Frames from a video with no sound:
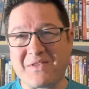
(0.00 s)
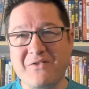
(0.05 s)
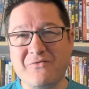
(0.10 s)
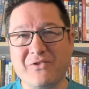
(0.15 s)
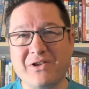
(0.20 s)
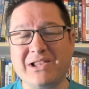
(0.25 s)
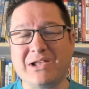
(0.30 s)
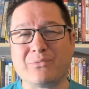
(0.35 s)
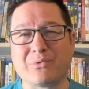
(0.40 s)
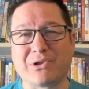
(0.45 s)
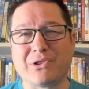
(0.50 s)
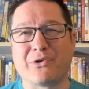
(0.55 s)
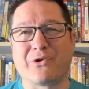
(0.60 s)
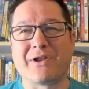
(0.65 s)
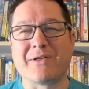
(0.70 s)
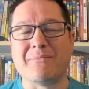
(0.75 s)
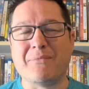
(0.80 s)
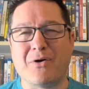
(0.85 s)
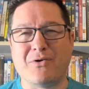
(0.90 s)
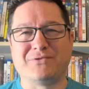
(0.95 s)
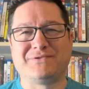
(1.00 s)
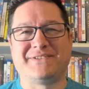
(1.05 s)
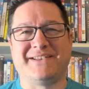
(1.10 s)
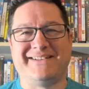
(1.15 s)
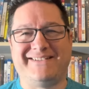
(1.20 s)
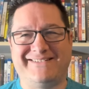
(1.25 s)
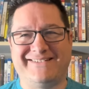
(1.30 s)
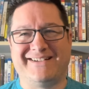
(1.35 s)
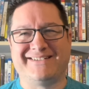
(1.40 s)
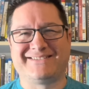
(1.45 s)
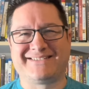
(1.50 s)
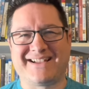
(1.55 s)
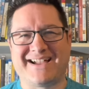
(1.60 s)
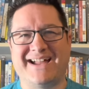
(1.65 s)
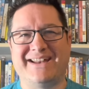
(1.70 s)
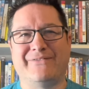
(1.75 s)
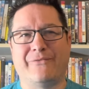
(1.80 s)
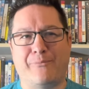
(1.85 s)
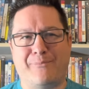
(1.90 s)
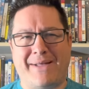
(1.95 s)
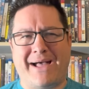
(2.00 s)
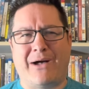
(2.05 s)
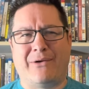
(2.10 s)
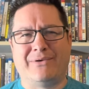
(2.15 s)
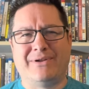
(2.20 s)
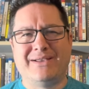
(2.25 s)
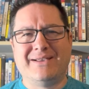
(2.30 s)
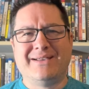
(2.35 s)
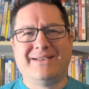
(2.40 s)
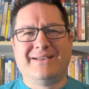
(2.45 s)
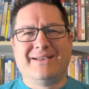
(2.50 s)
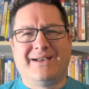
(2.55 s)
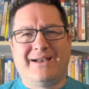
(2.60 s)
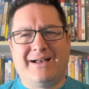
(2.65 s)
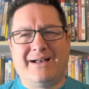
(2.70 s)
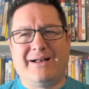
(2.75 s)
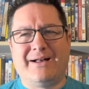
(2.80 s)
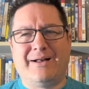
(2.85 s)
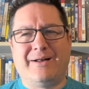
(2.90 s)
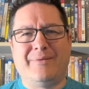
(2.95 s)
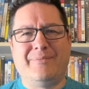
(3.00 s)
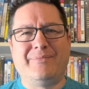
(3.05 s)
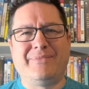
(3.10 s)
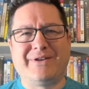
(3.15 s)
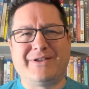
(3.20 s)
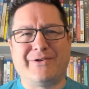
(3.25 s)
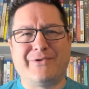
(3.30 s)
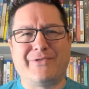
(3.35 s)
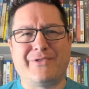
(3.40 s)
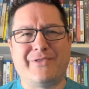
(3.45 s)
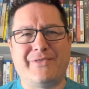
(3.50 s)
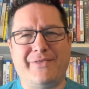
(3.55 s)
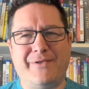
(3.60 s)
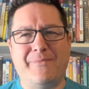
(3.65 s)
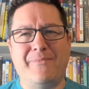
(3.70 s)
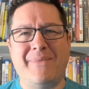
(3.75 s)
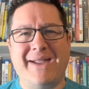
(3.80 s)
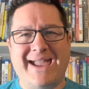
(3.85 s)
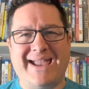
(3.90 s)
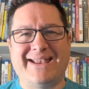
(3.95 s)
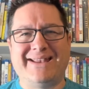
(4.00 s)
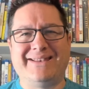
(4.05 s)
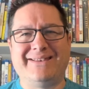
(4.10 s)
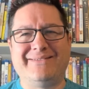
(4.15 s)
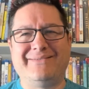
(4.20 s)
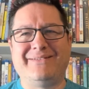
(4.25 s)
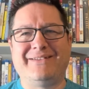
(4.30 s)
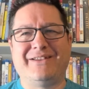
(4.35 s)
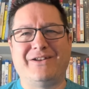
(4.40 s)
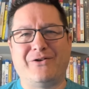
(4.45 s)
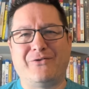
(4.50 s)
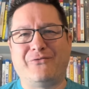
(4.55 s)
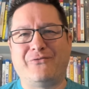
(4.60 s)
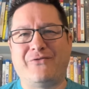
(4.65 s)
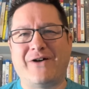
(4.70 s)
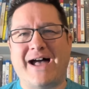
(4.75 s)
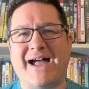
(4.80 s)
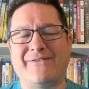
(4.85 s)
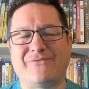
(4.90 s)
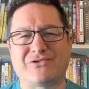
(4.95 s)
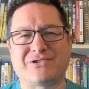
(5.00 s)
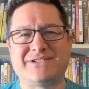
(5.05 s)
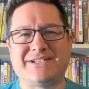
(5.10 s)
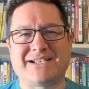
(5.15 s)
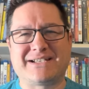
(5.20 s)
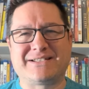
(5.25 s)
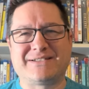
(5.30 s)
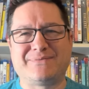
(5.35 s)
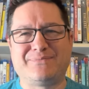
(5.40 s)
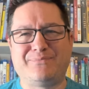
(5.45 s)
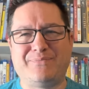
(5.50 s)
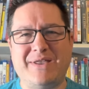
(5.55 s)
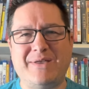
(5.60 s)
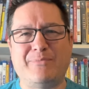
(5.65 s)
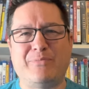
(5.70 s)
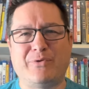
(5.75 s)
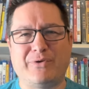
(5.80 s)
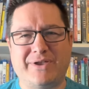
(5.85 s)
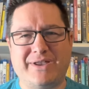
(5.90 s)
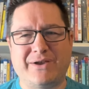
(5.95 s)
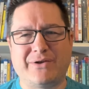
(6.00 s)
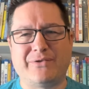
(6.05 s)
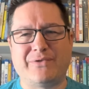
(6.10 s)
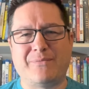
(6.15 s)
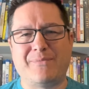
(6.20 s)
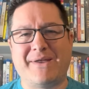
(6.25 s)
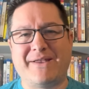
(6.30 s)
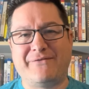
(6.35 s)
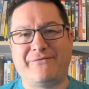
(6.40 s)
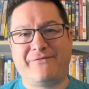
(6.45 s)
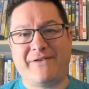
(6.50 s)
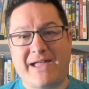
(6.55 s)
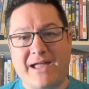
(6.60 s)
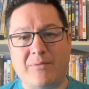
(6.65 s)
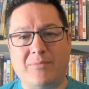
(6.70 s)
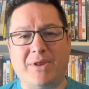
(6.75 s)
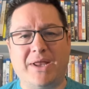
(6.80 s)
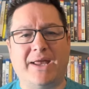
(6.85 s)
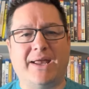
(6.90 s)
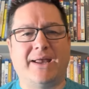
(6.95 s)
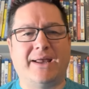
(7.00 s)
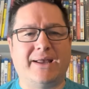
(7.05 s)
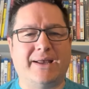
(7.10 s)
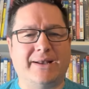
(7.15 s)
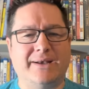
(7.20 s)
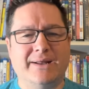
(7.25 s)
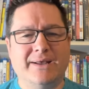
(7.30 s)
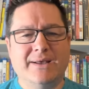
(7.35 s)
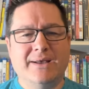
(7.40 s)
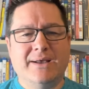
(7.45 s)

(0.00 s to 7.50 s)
really we're learning mostly just kind of about um, you know, the, the, main, you know, five or six people here, the main family, and